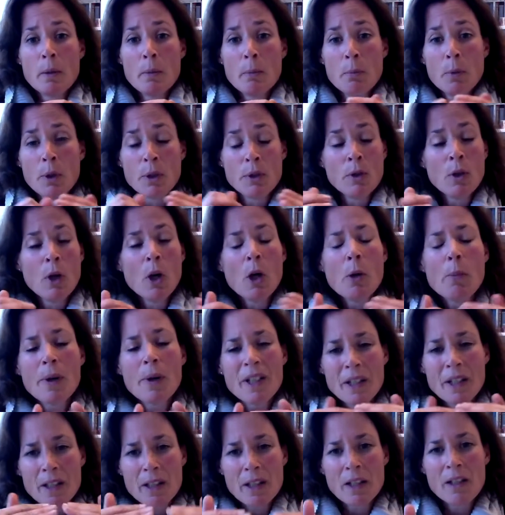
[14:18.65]
But
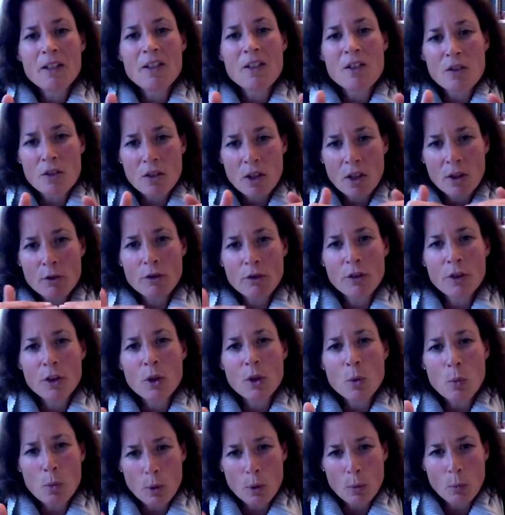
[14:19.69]
nobody can decide for
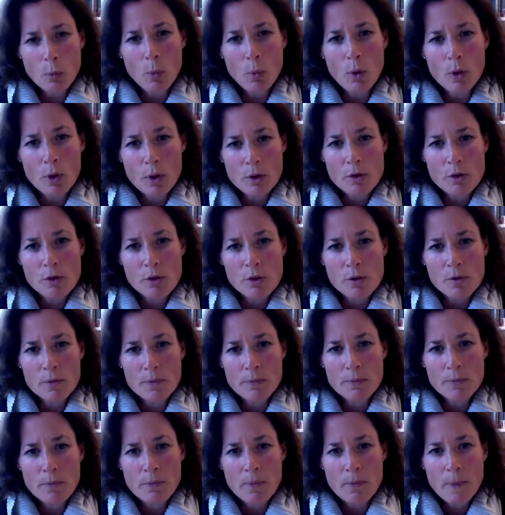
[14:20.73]
you what works.
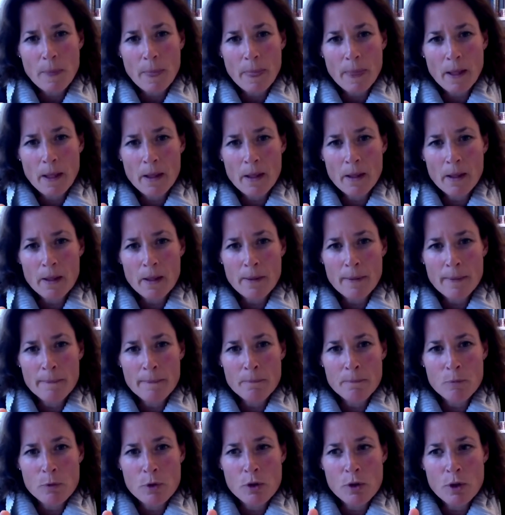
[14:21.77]

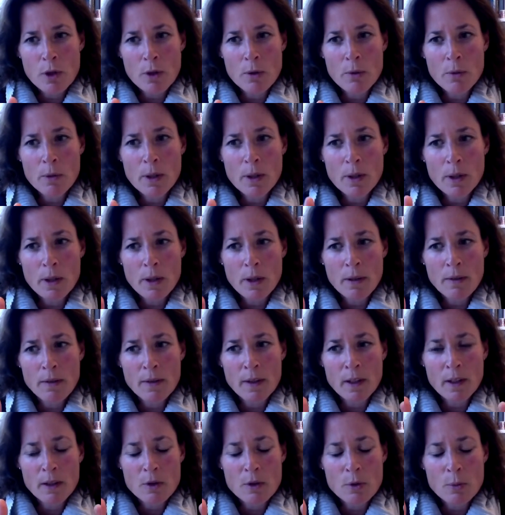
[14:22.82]
So I
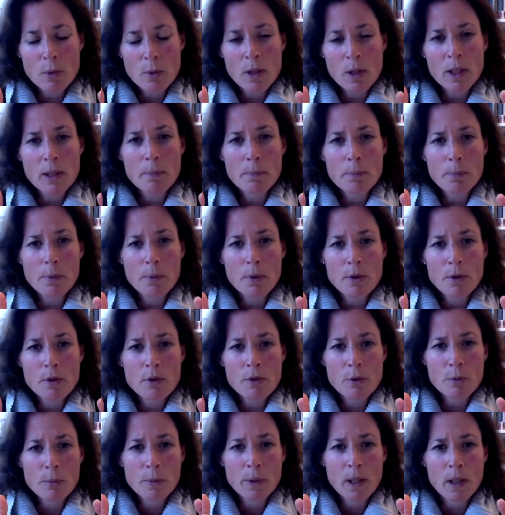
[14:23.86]
think it's really important
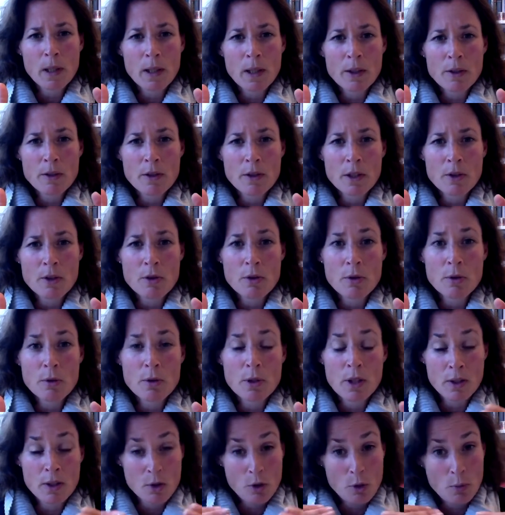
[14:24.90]
to realize that you
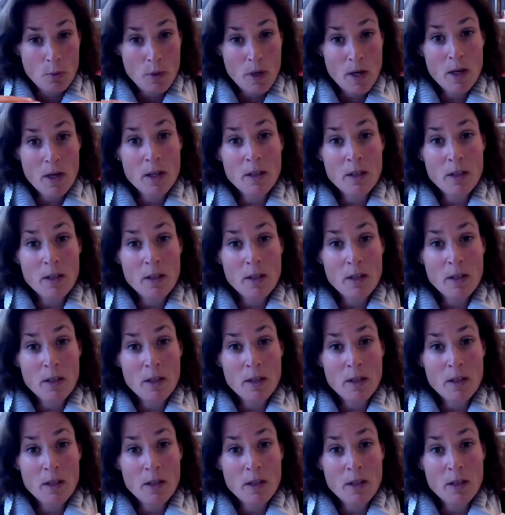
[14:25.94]
can try